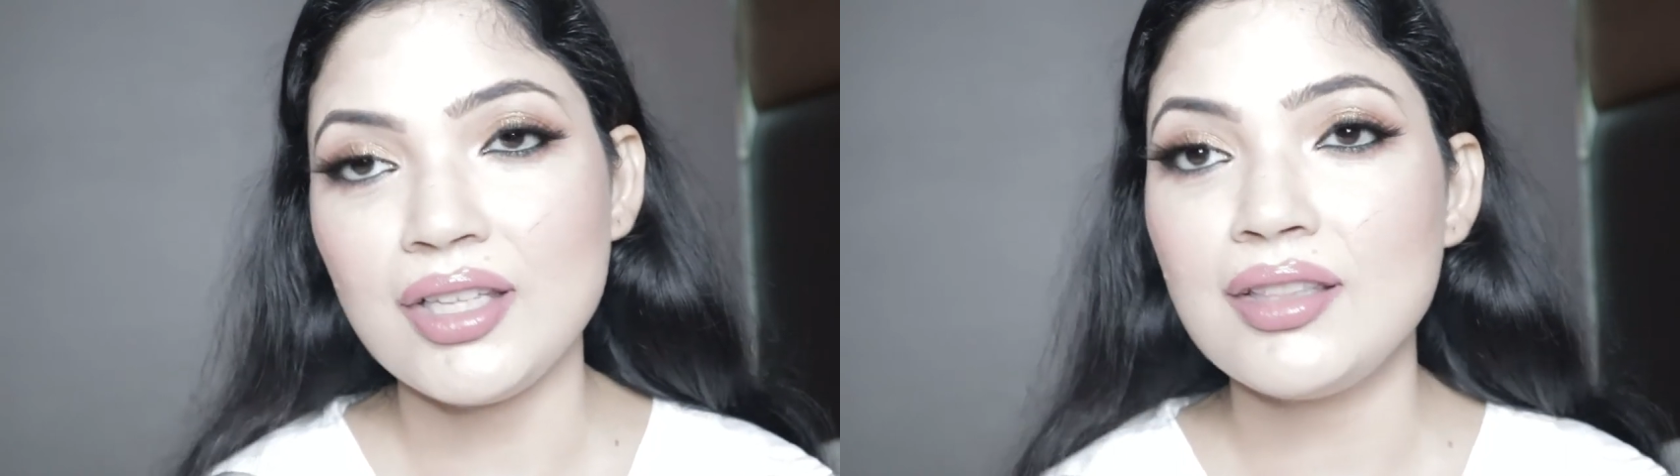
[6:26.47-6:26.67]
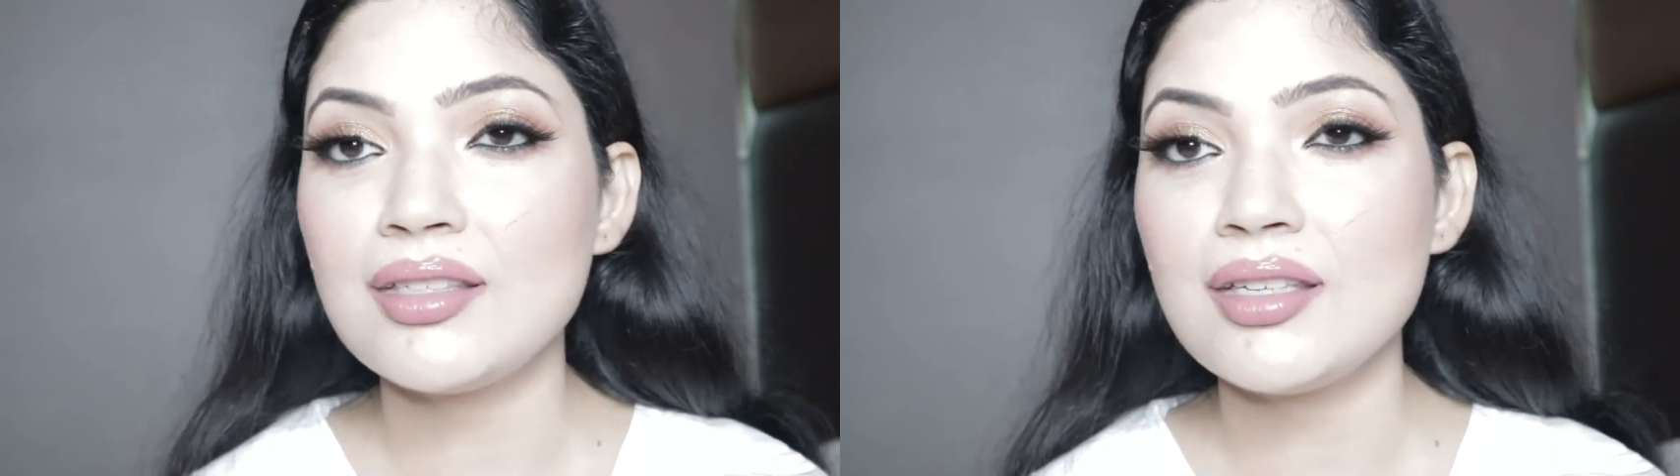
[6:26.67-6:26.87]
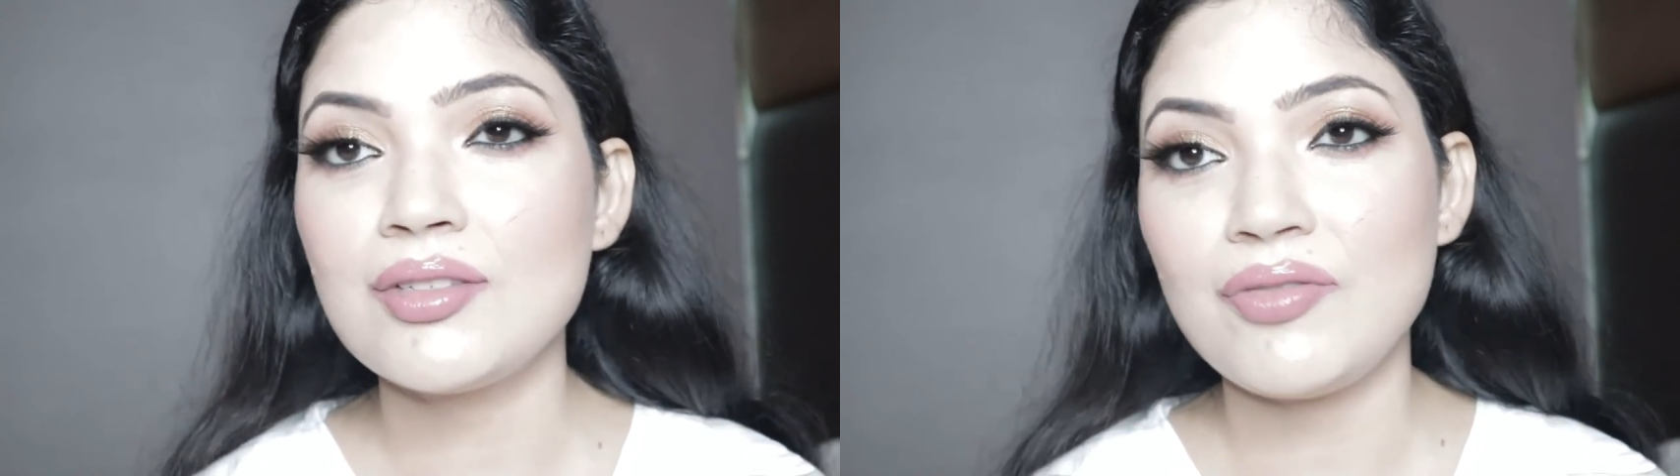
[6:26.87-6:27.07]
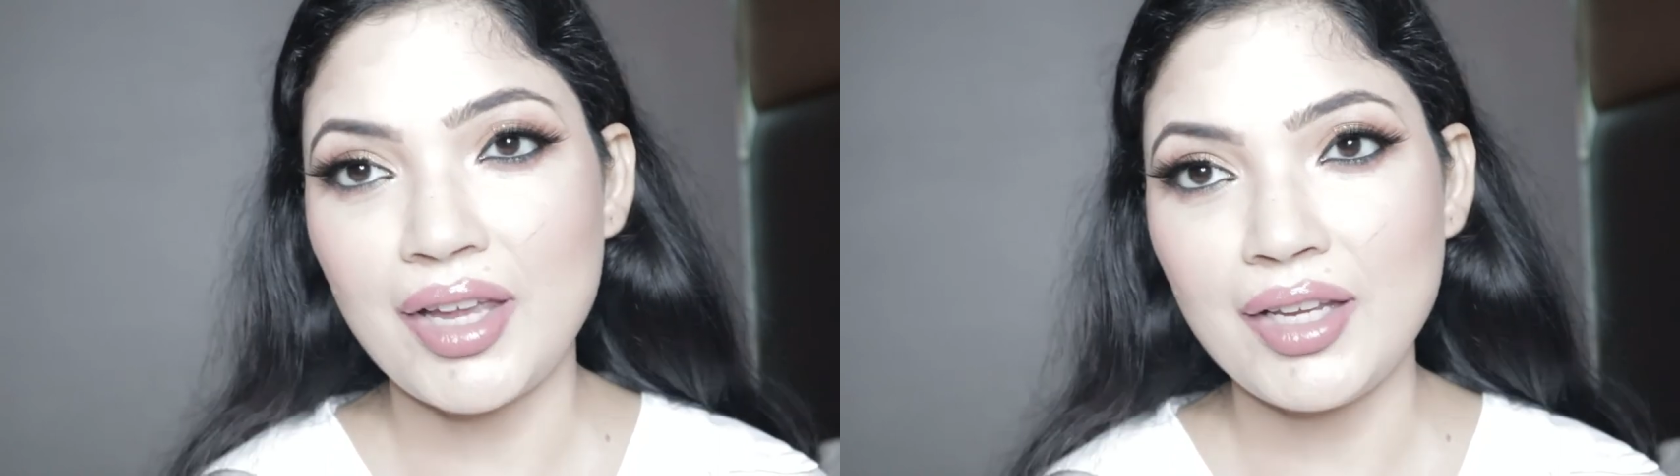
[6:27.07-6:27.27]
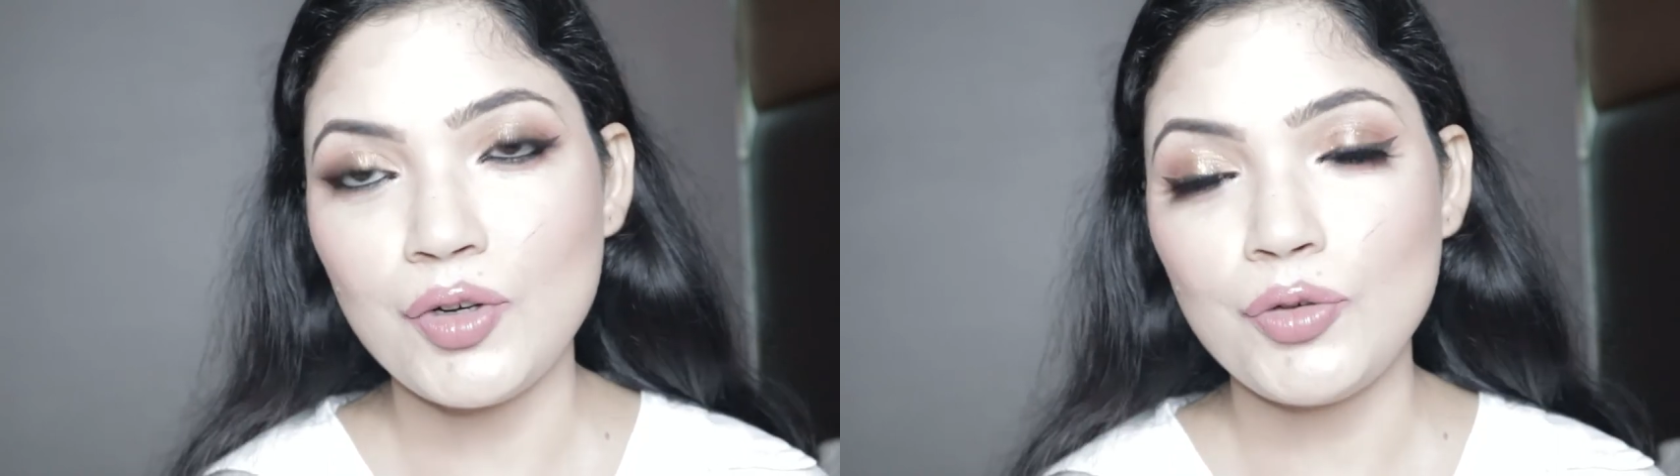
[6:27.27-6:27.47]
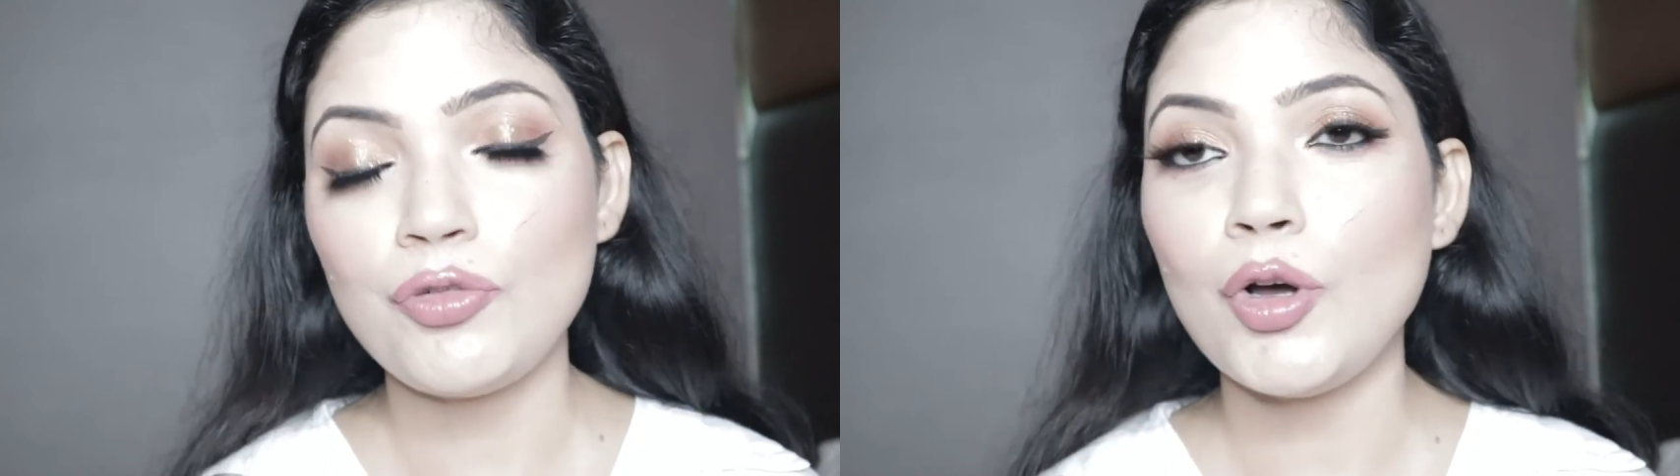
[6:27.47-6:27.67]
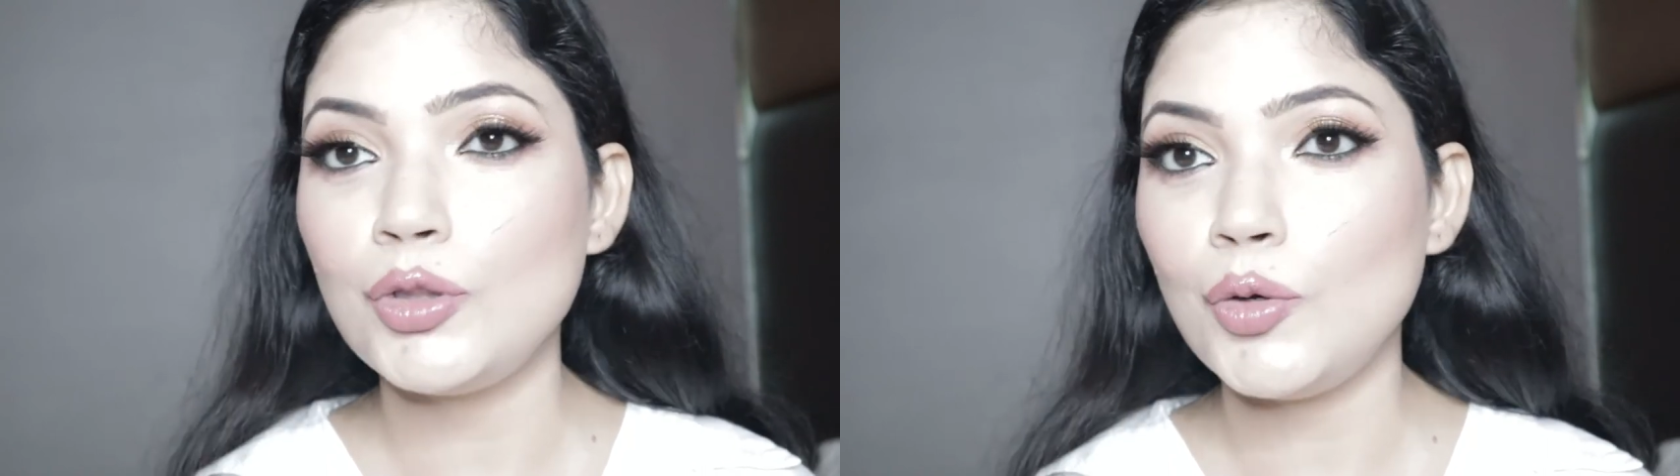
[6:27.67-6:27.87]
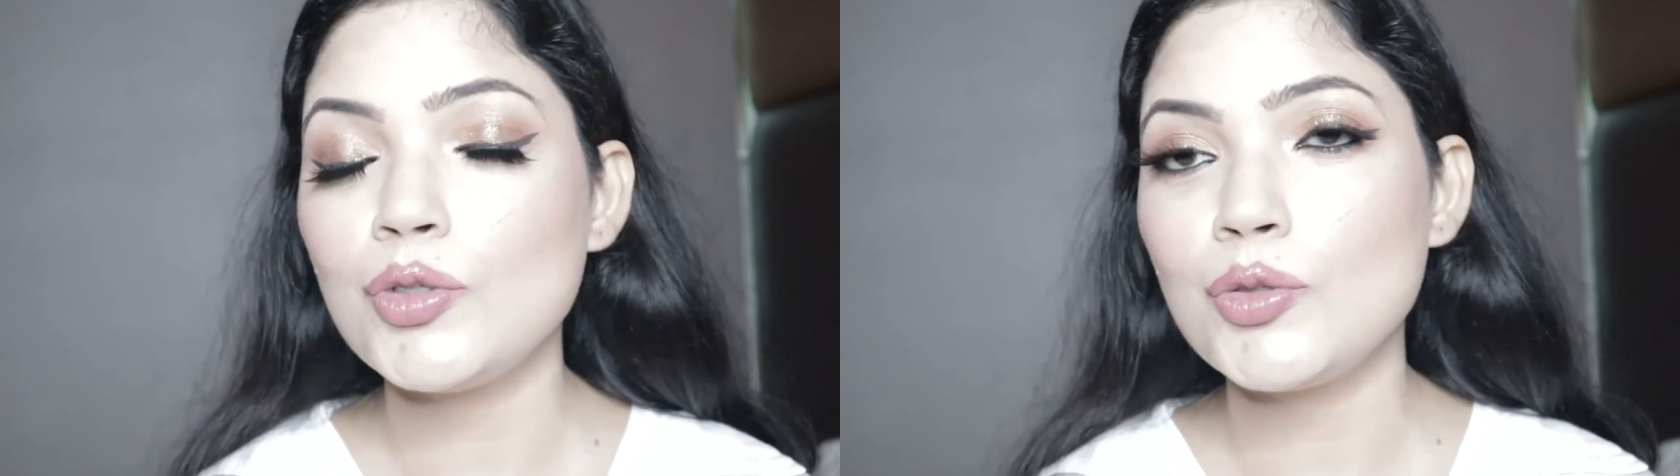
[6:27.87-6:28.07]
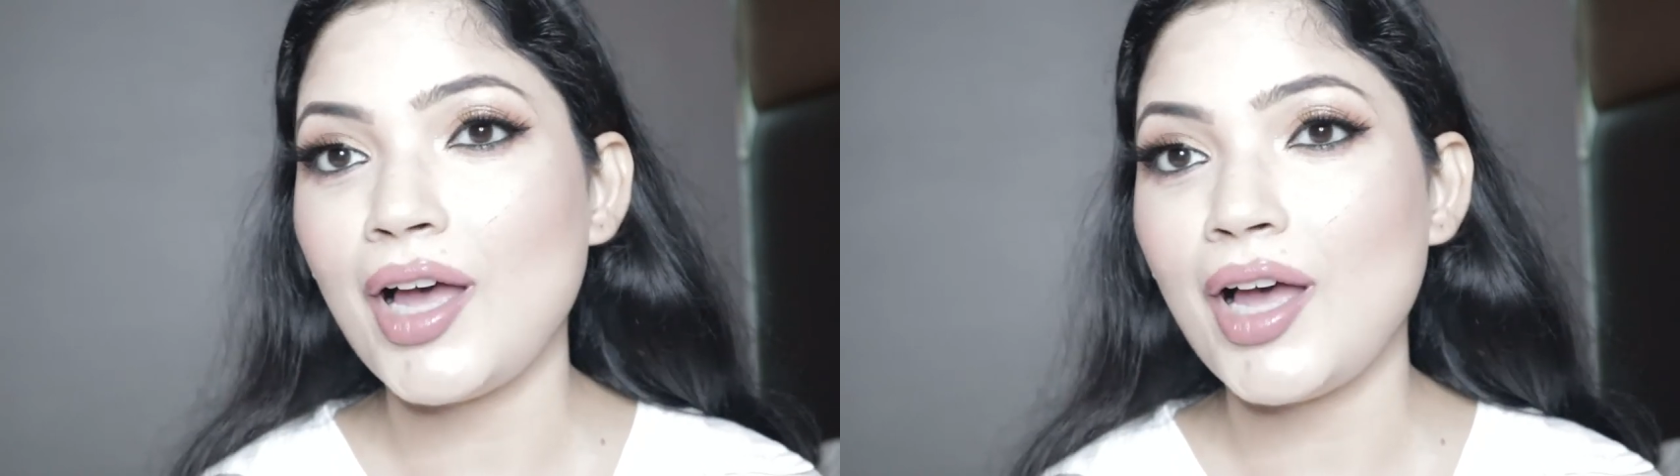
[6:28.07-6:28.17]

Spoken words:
this is very good for those